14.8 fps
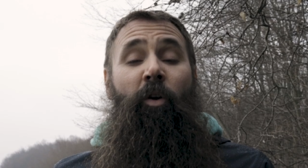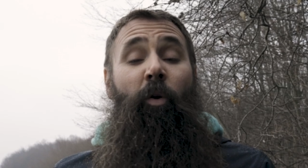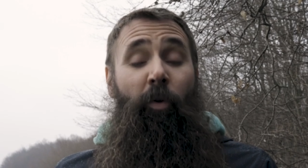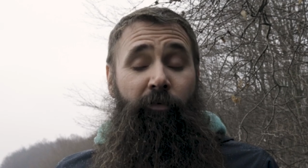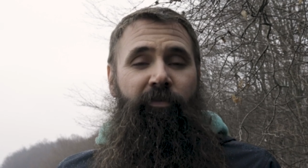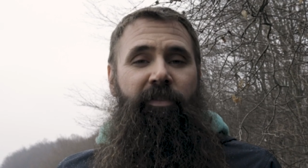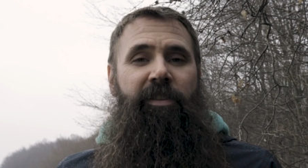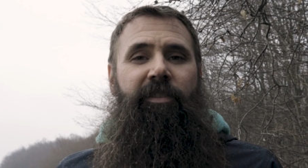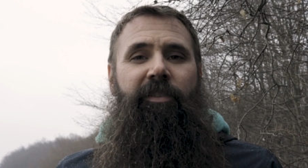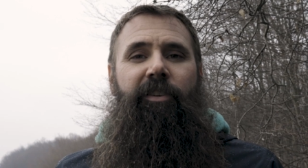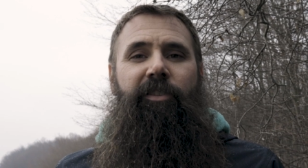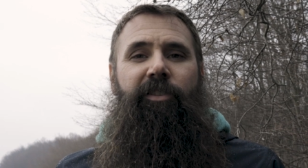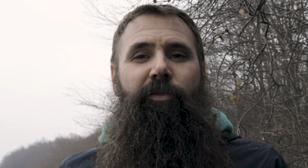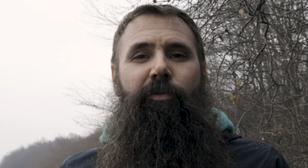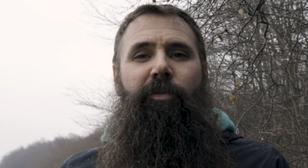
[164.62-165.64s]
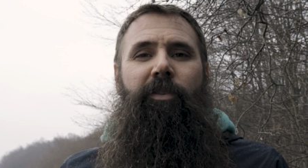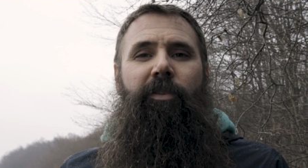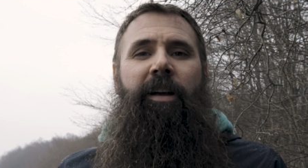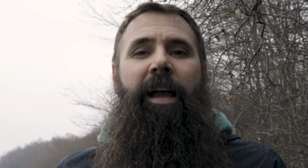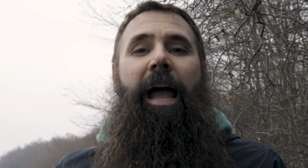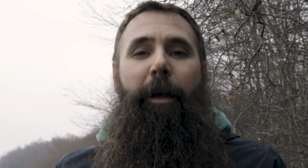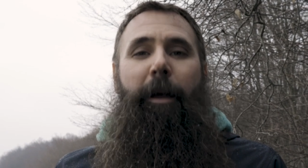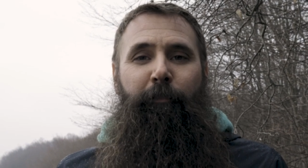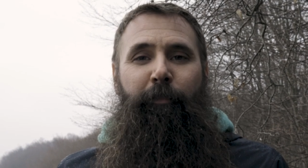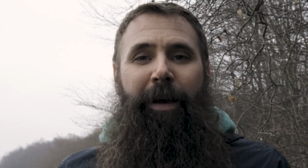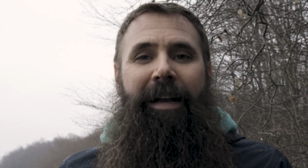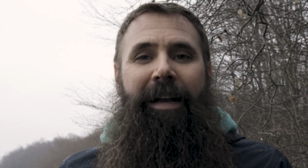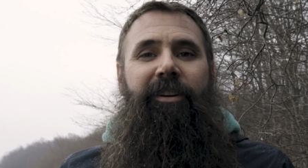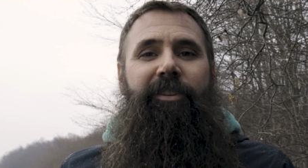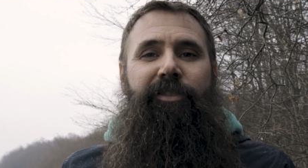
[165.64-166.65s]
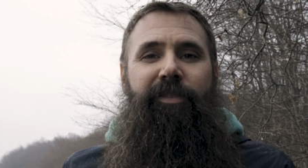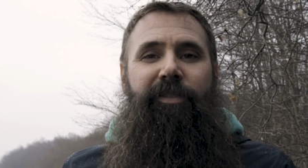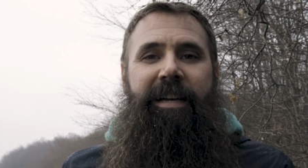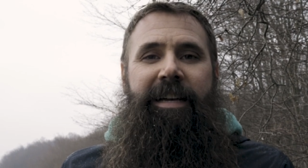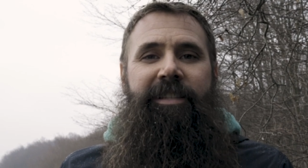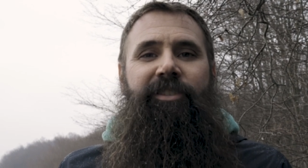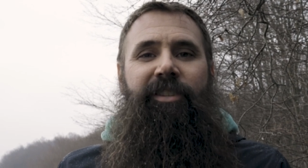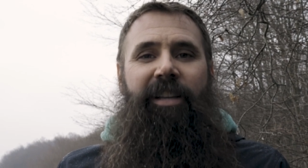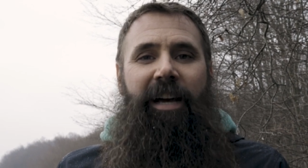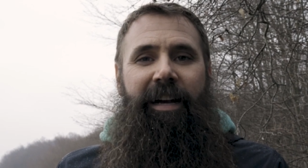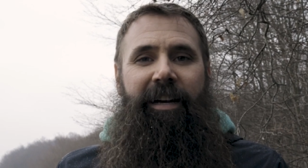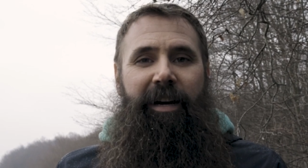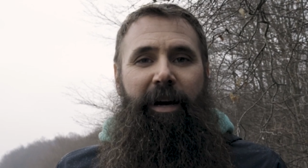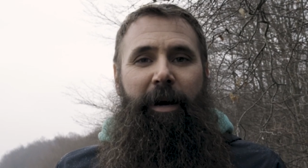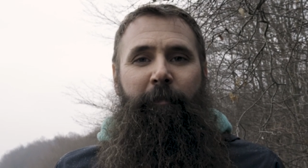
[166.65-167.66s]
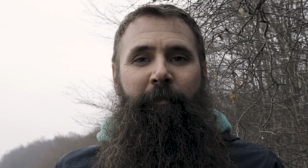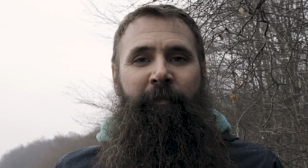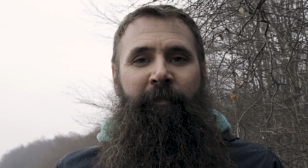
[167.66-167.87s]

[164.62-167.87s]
or visit our store at backcountryedge.com.